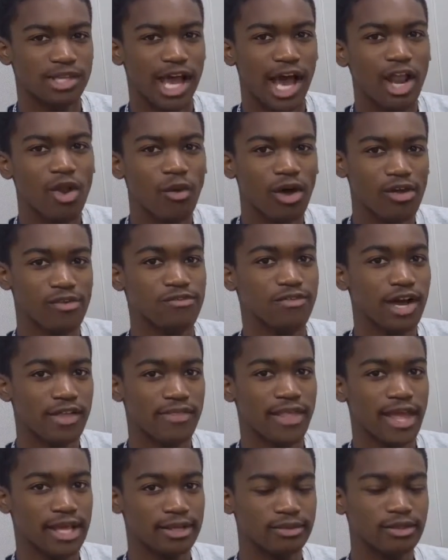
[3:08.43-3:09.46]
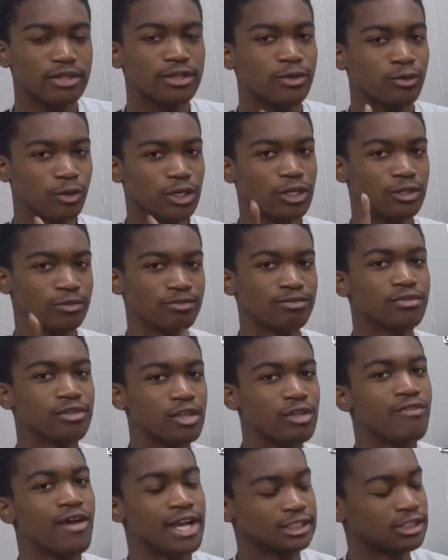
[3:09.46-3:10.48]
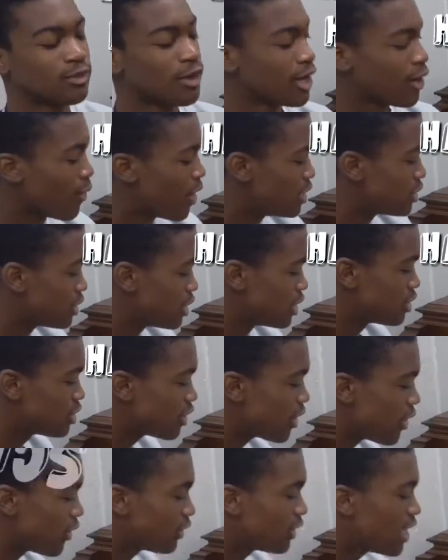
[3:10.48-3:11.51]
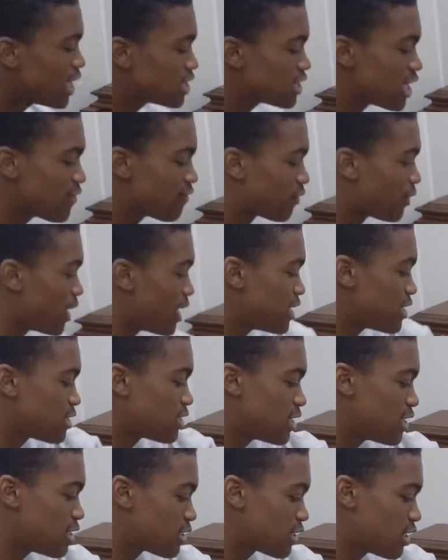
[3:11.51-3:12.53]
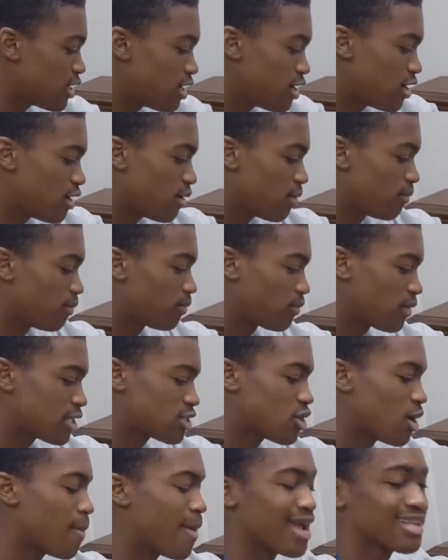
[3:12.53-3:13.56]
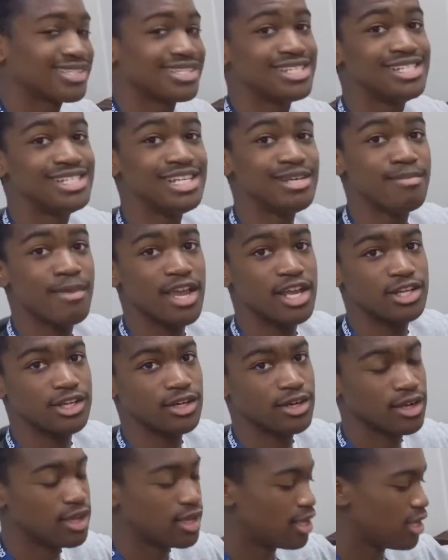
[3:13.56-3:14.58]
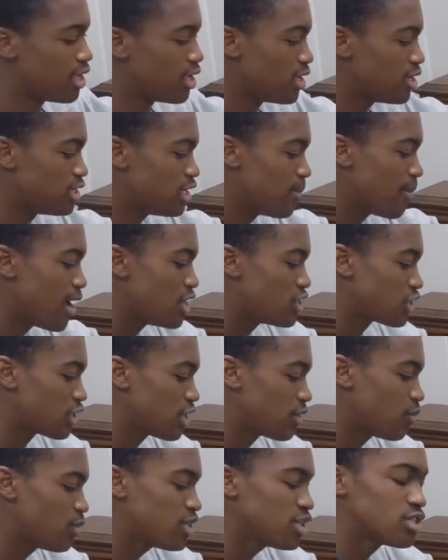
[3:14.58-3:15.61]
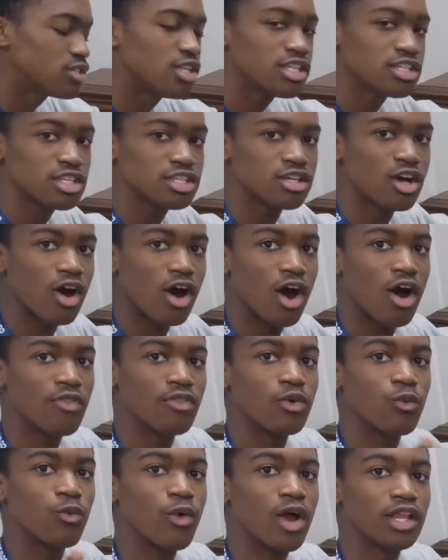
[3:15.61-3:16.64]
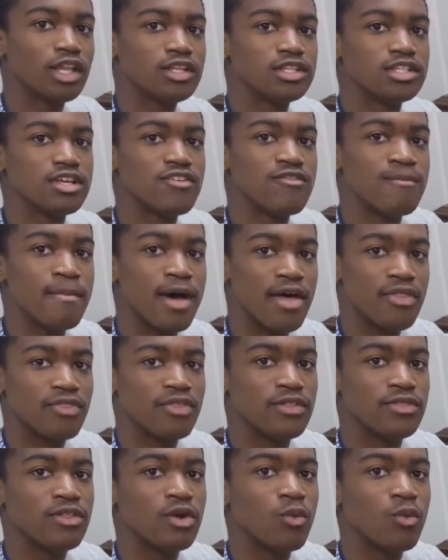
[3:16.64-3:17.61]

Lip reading: How do I find that? Well, you've asked the right question. So let's say, for instance, let's go back to G major. G major, and this is called the relative method.